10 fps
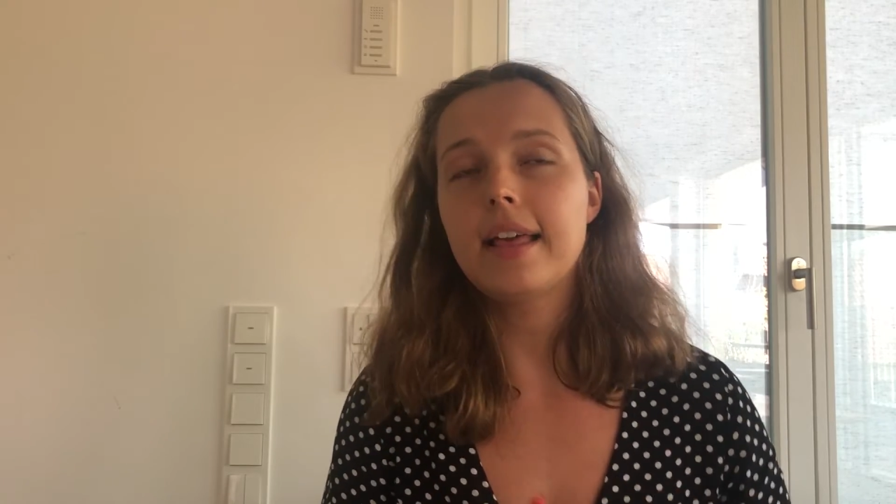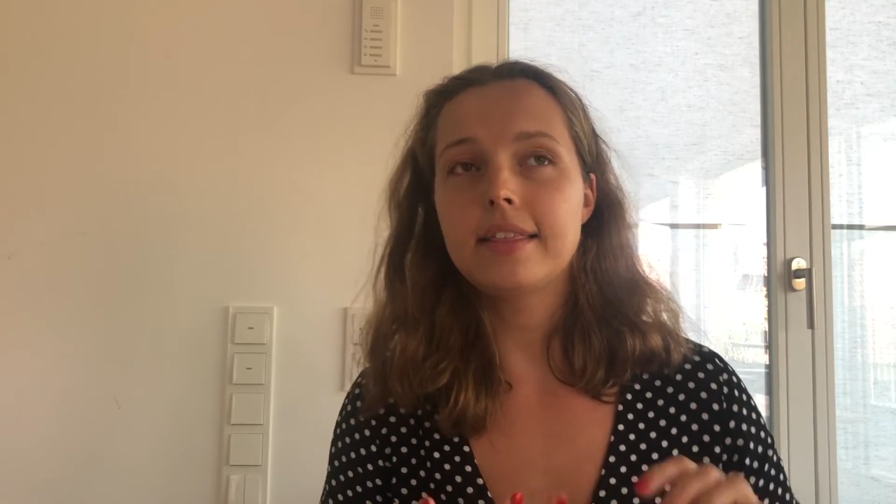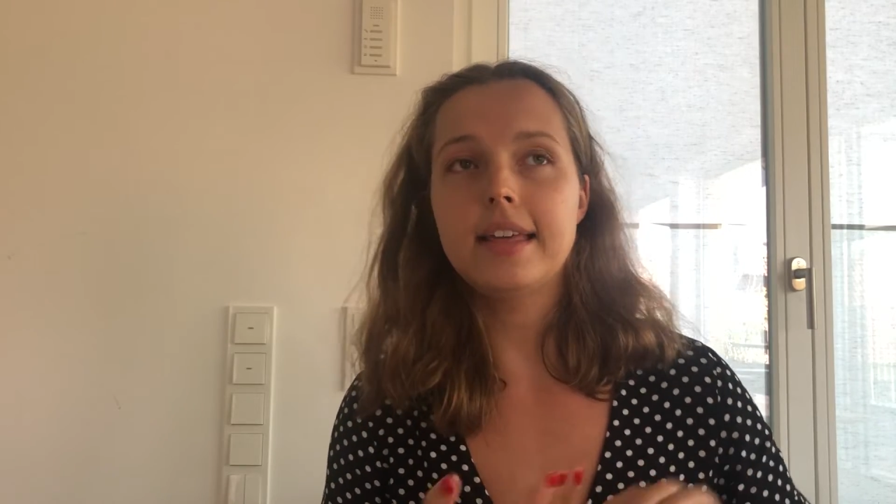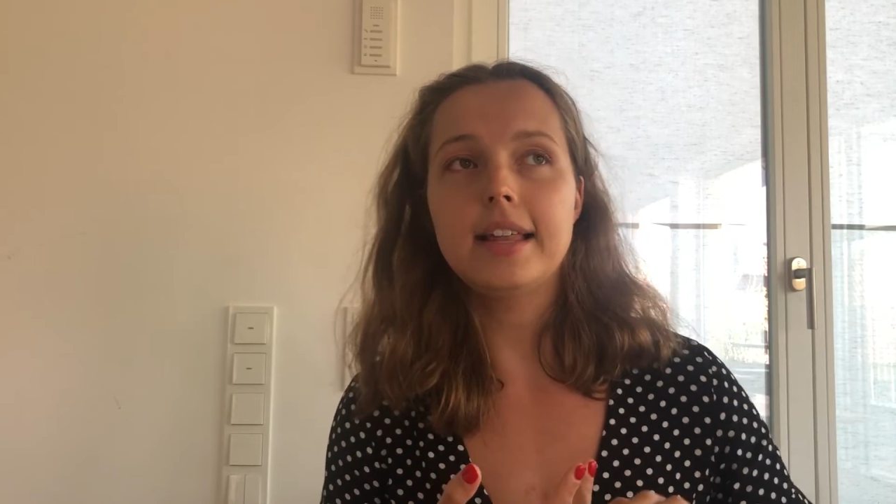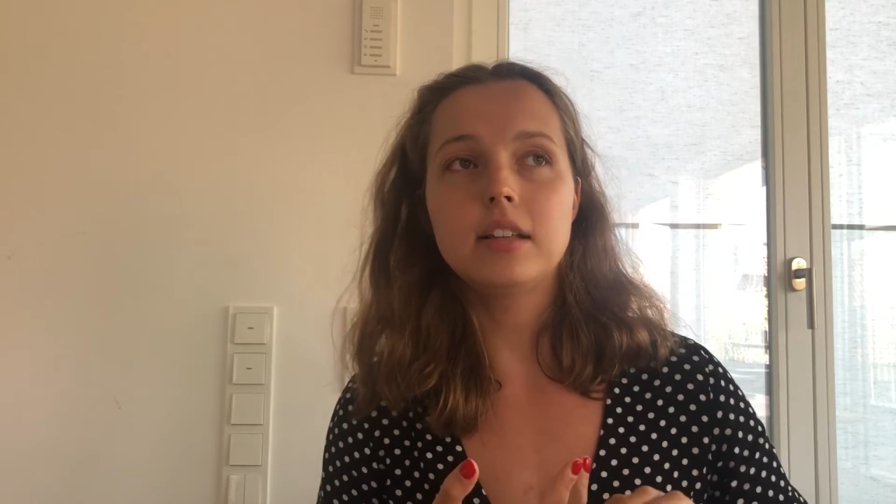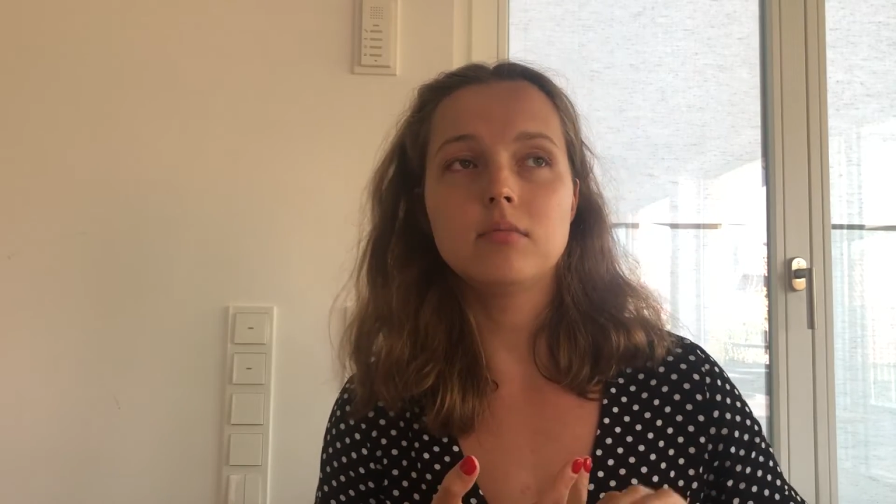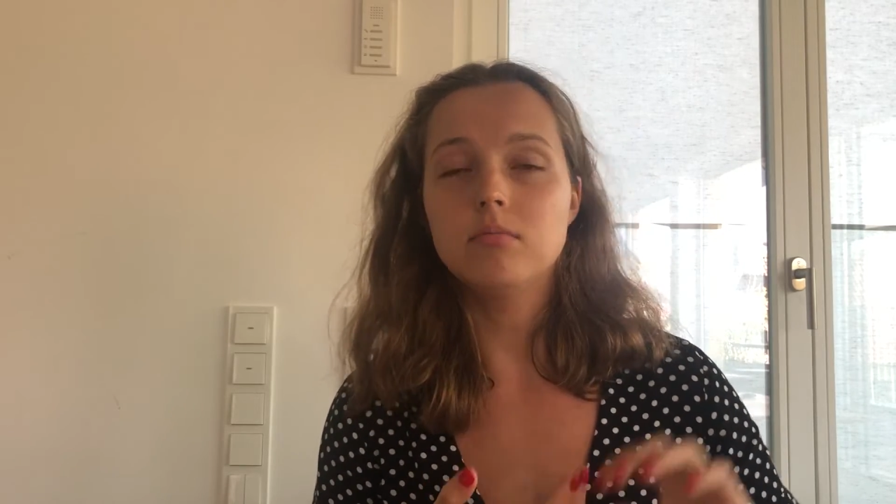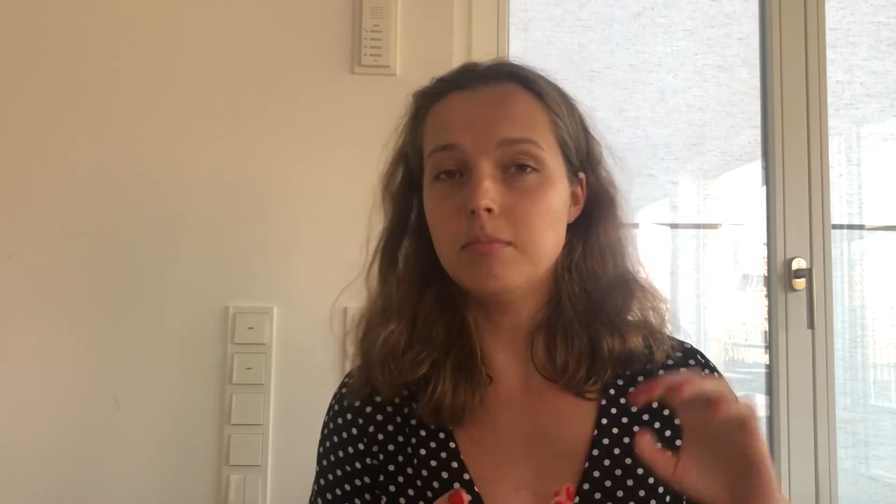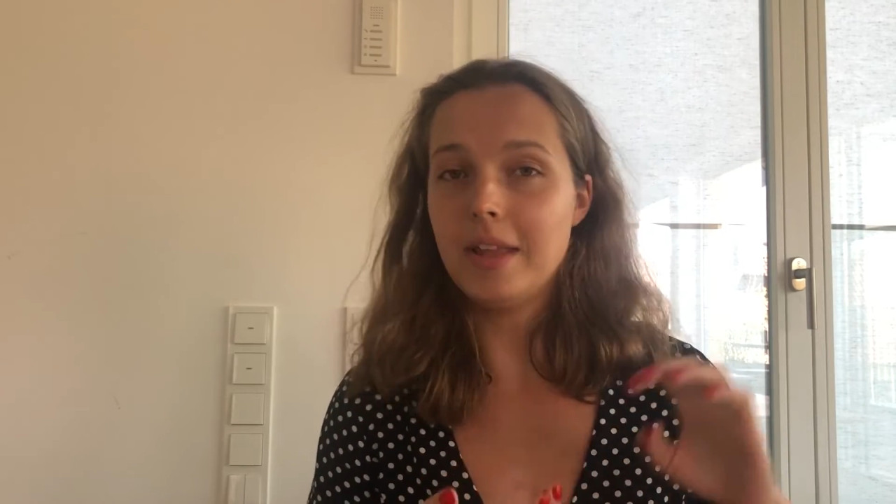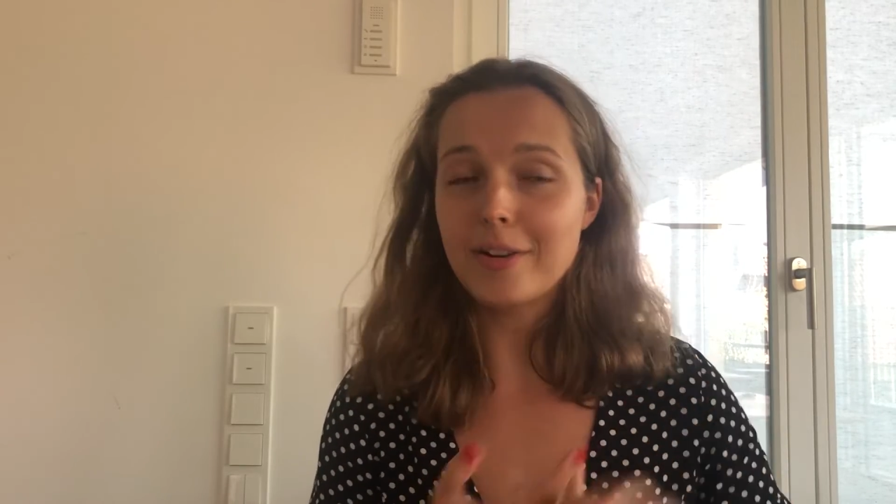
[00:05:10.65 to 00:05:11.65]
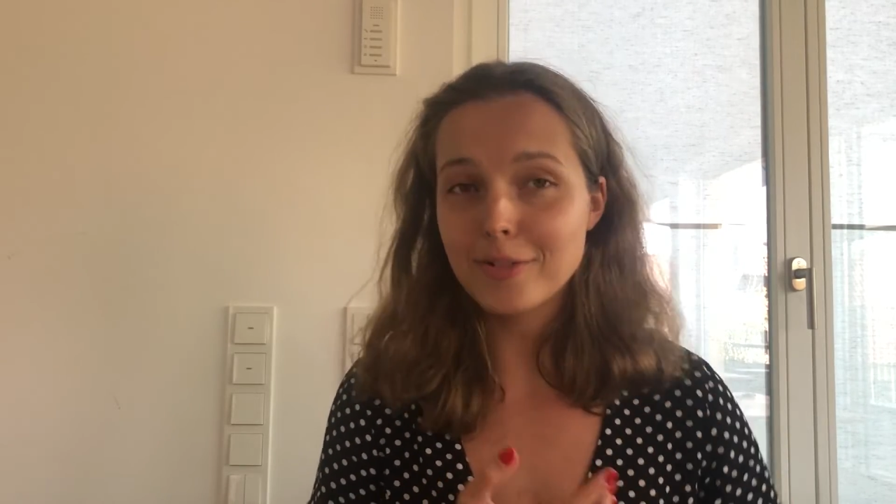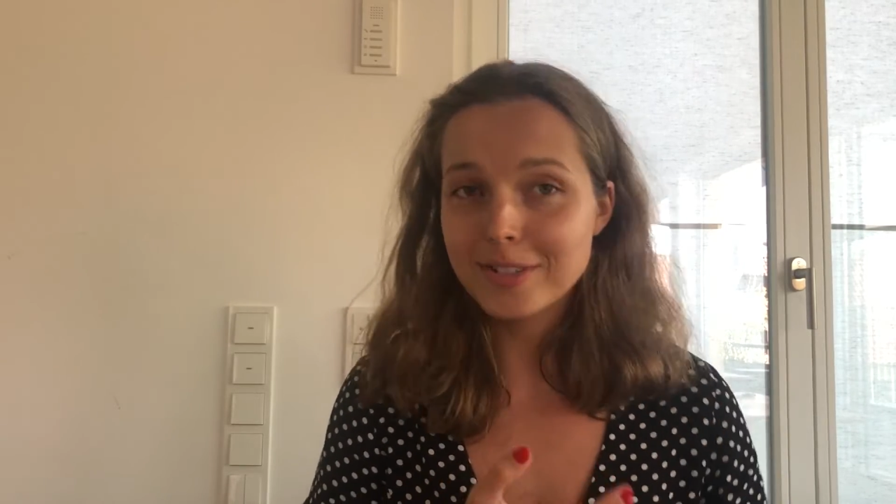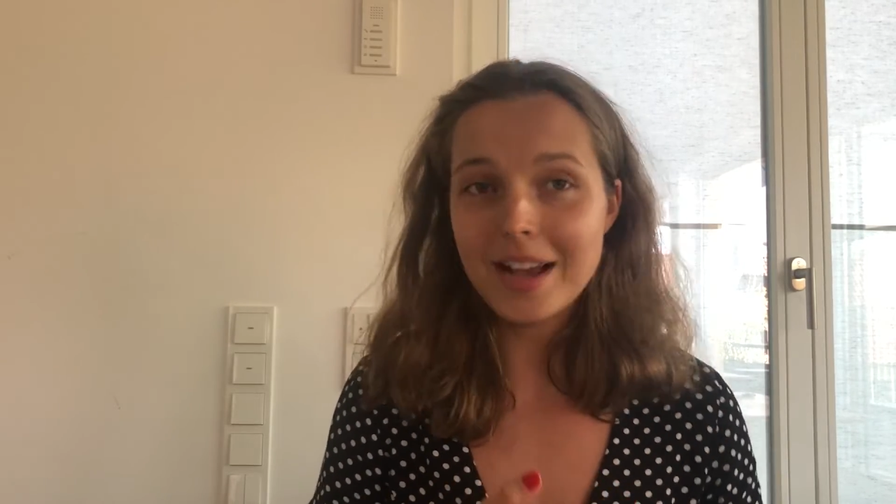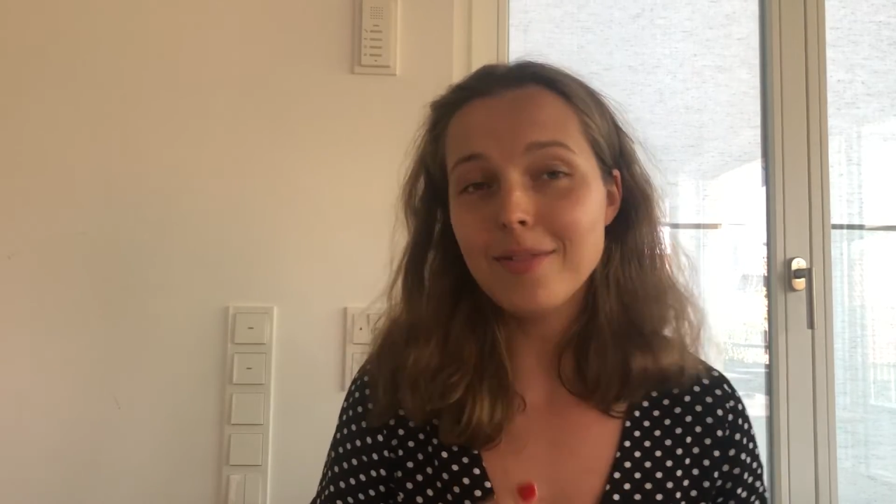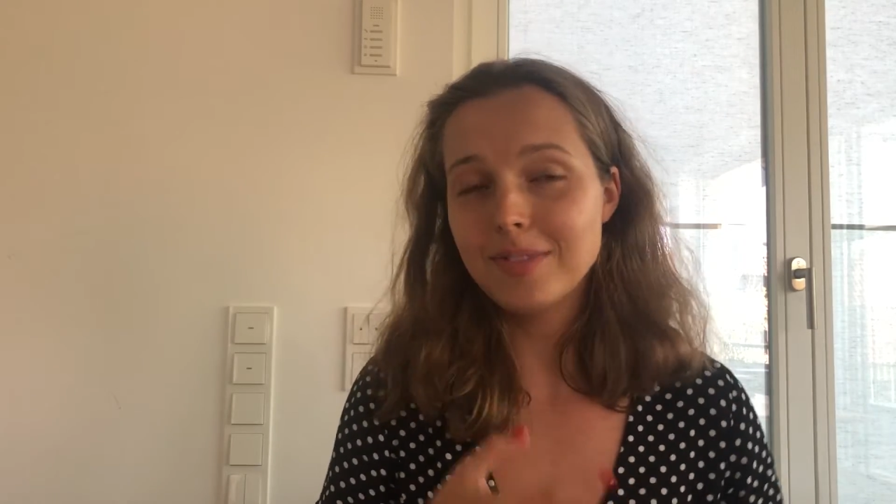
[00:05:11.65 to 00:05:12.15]
and then narrow
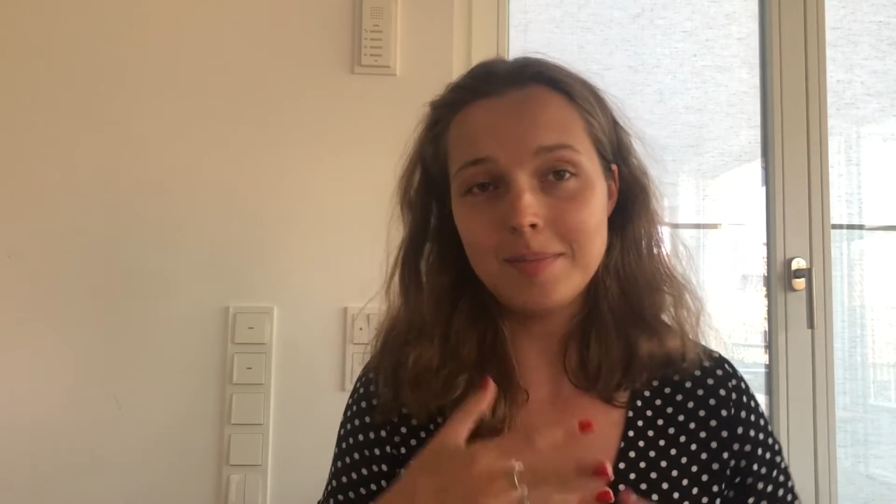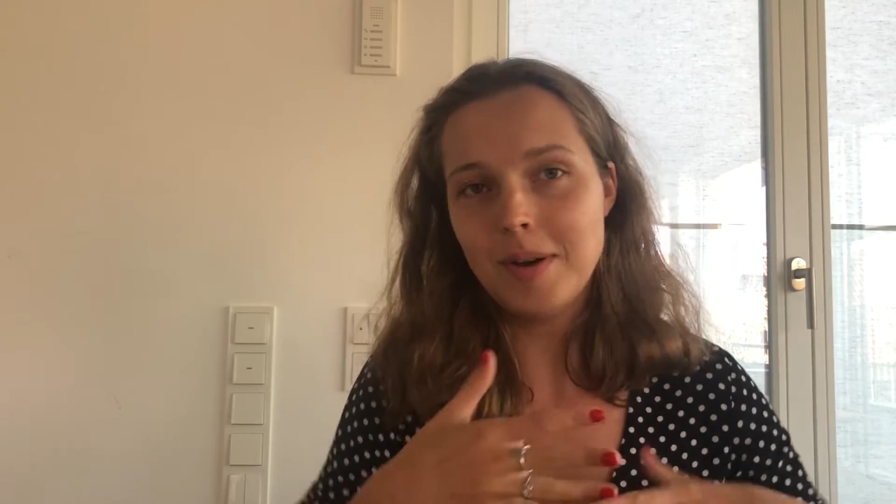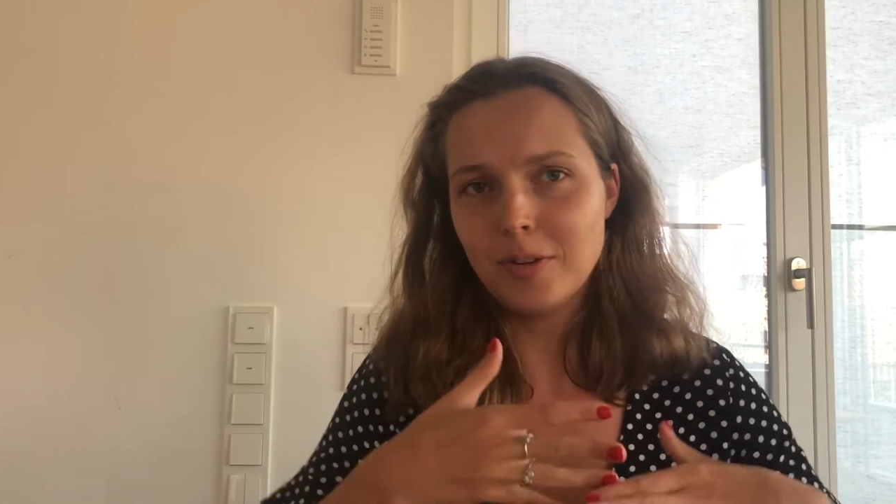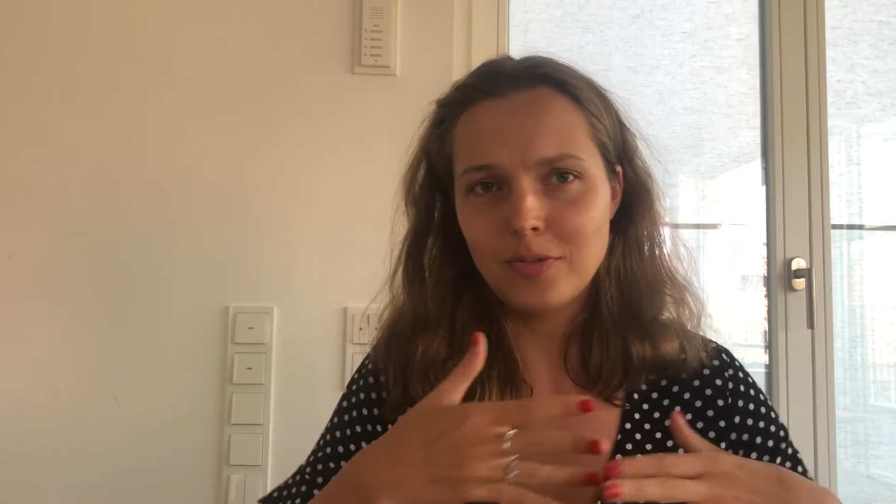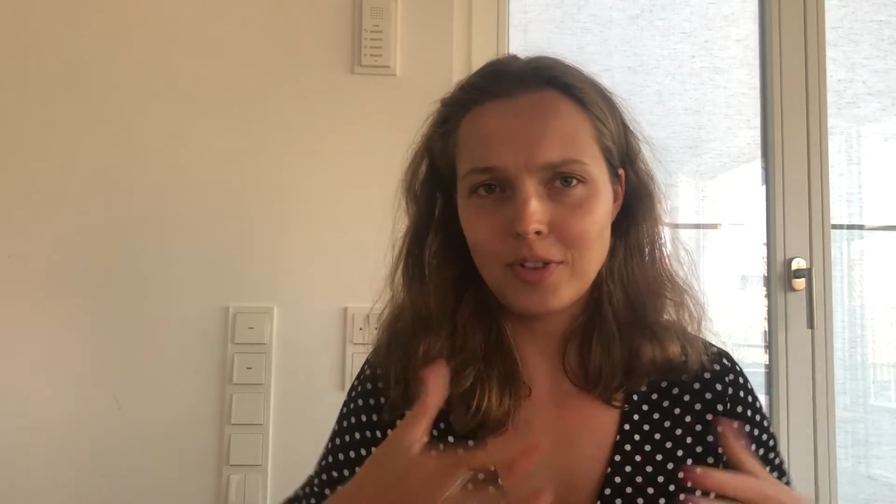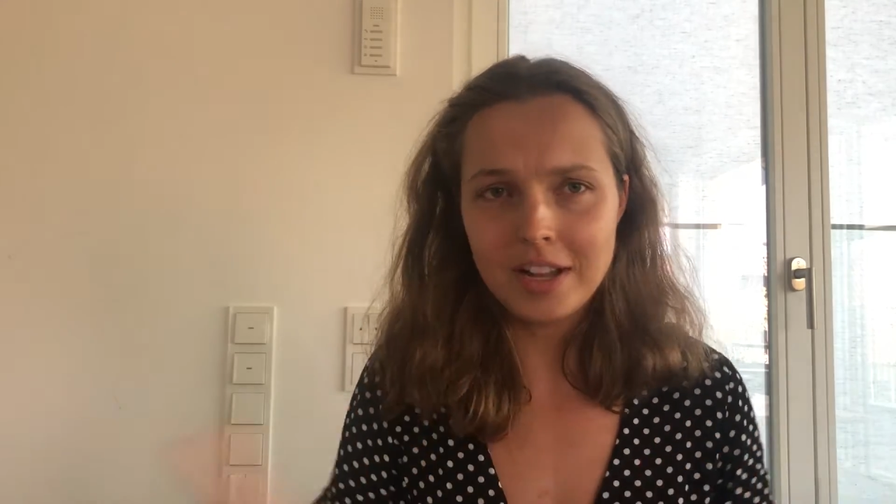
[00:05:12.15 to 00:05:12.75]
down the amount of